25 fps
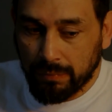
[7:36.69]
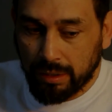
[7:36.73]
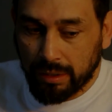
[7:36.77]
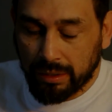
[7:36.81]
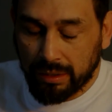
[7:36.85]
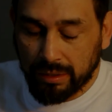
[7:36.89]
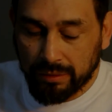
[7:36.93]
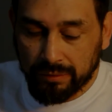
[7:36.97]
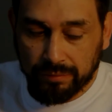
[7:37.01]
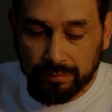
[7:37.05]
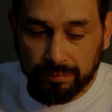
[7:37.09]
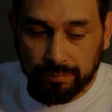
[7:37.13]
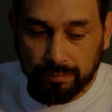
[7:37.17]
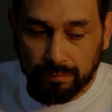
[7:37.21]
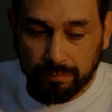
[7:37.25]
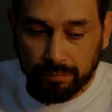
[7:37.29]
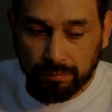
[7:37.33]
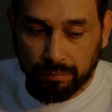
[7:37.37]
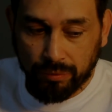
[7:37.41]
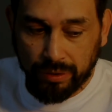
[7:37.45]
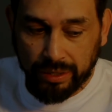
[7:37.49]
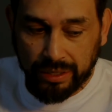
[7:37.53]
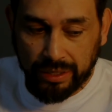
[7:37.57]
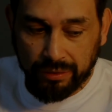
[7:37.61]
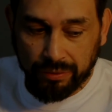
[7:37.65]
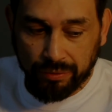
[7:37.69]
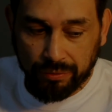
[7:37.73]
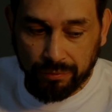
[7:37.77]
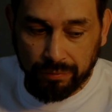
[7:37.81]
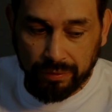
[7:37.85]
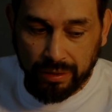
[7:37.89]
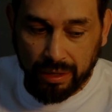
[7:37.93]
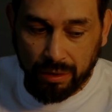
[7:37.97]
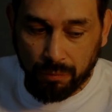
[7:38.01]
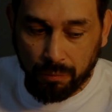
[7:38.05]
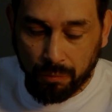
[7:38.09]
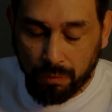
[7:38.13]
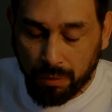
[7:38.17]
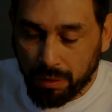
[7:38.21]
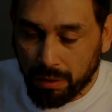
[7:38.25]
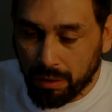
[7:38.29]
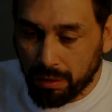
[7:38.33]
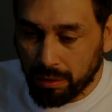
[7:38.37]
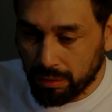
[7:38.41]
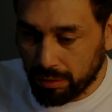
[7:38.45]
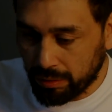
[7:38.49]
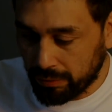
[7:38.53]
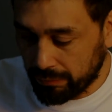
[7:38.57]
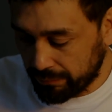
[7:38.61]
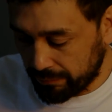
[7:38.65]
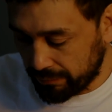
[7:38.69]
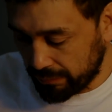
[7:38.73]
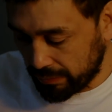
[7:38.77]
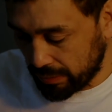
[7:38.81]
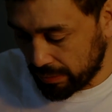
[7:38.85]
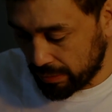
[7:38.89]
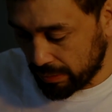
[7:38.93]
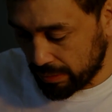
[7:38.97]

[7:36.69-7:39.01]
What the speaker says: I guess breaking through that wall of